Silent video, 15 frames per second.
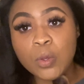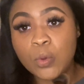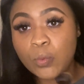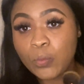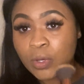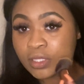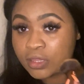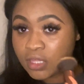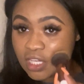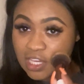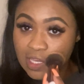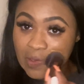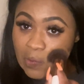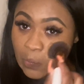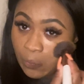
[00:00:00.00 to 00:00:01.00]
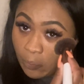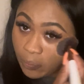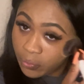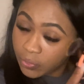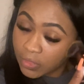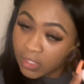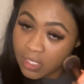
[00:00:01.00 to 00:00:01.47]
One thing,
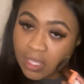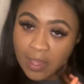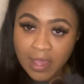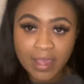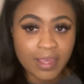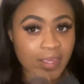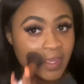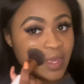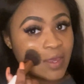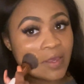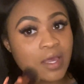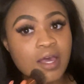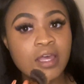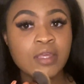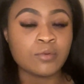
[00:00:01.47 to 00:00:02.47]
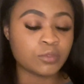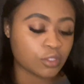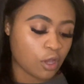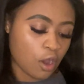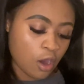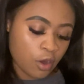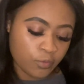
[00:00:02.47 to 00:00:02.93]
it was a
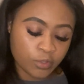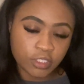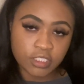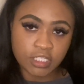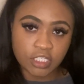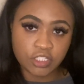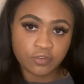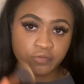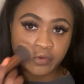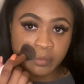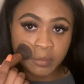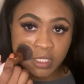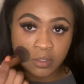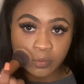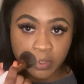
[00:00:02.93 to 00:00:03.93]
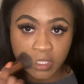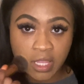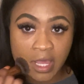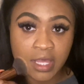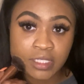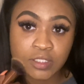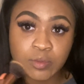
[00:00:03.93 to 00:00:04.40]
hard realization for me to
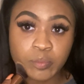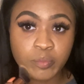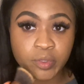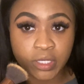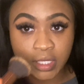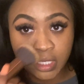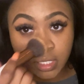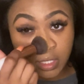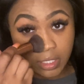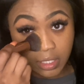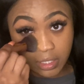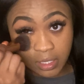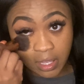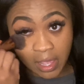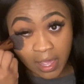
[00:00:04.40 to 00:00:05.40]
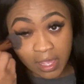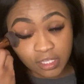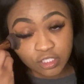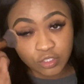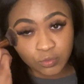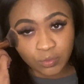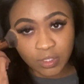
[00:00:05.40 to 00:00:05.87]
realize, but I had
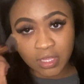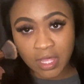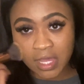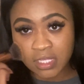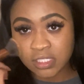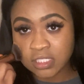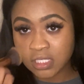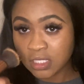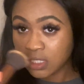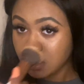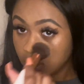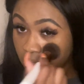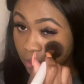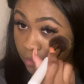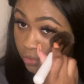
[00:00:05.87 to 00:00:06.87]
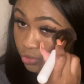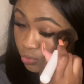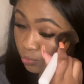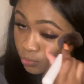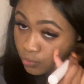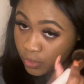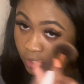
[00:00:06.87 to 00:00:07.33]
to realize it
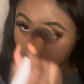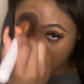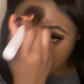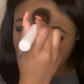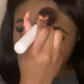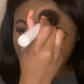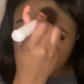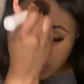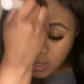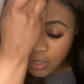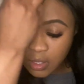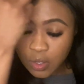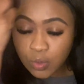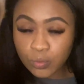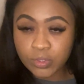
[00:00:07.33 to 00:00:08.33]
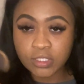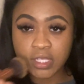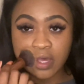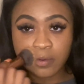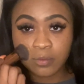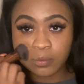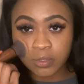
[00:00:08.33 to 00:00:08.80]
sooner or later, was
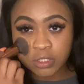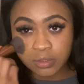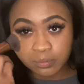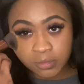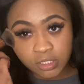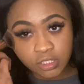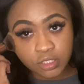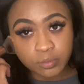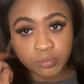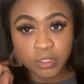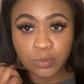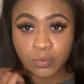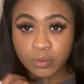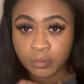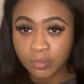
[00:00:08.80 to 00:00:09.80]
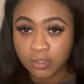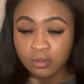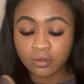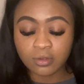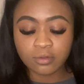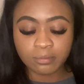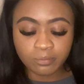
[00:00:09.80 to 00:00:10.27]
that what's meant to be with me,
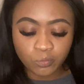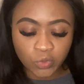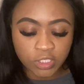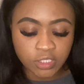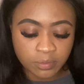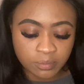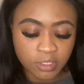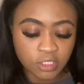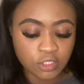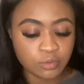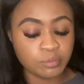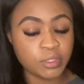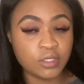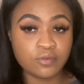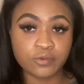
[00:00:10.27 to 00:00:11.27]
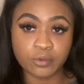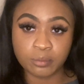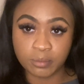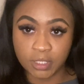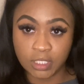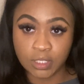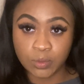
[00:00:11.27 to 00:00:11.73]
what's meant to be for
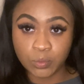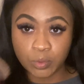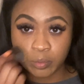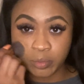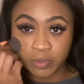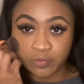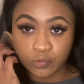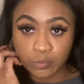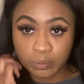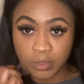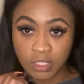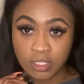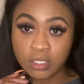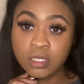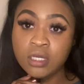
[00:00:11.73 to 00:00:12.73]
me will be for me.